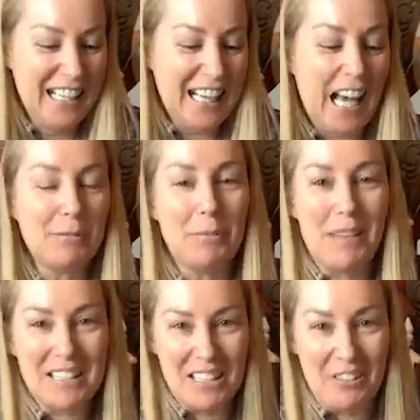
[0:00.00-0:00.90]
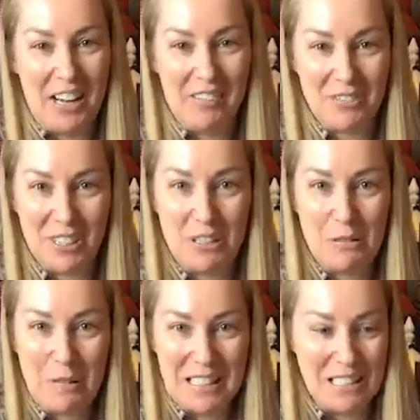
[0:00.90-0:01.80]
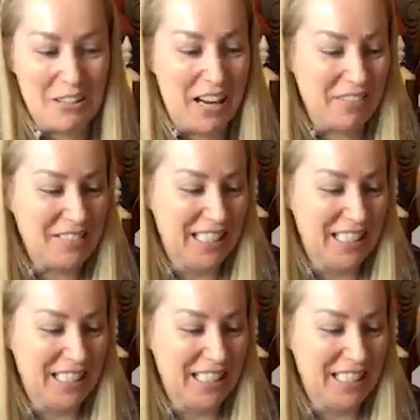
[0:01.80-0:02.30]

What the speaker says: I'm a messy crafter. Are you a messy crafter?